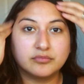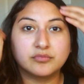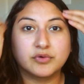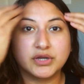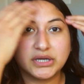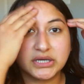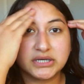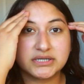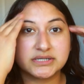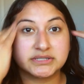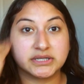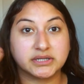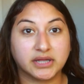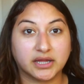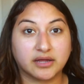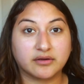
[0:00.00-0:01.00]
we need to
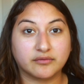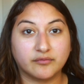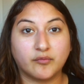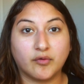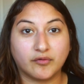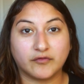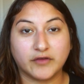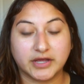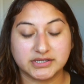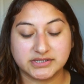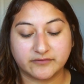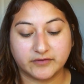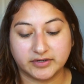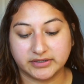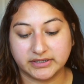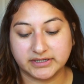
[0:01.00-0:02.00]
see like a full face
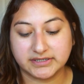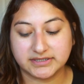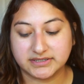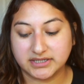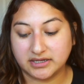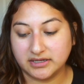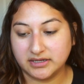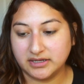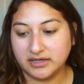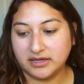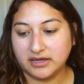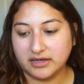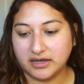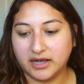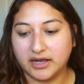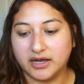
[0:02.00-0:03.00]
for this.
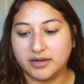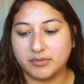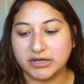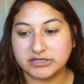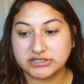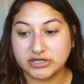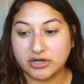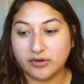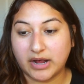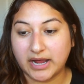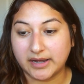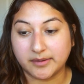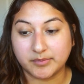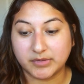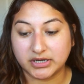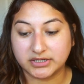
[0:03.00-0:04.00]
So I
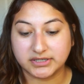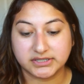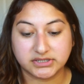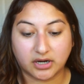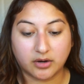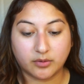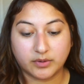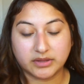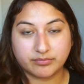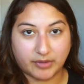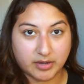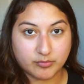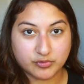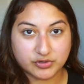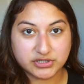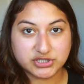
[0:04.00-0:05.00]
am gonna start with my
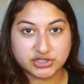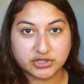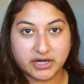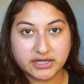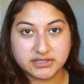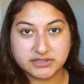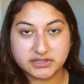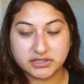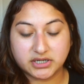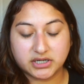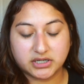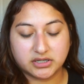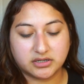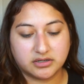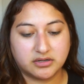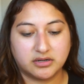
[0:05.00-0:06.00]

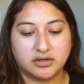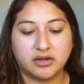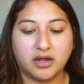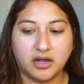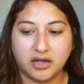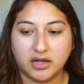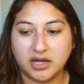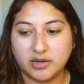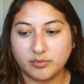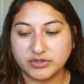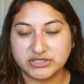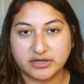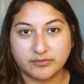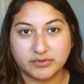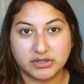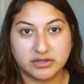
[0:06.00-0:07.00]
moisturizer, which
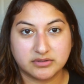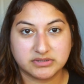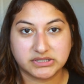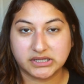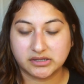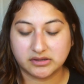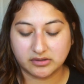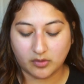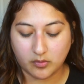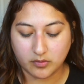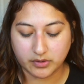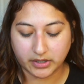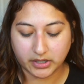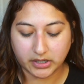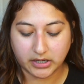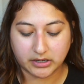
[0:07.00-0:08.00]
I've been using the
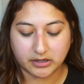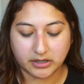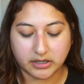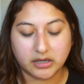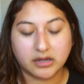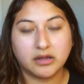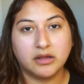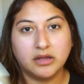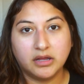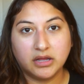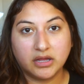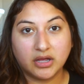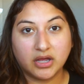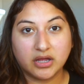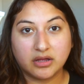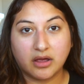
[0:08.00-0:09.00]
Ordinary.
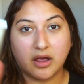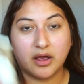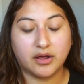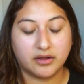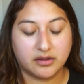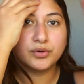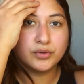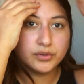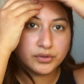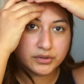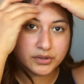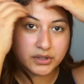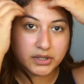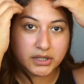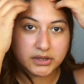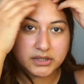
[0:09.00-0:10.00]
Oh,
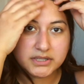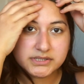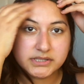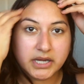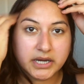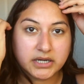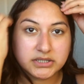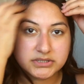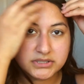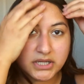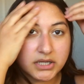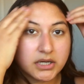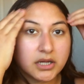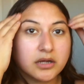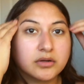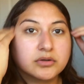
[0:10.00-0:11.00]
can these hairs stay
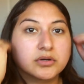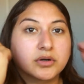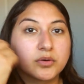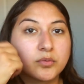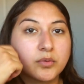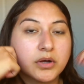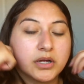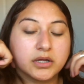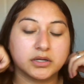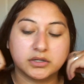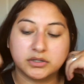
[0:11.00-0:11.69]
down or what?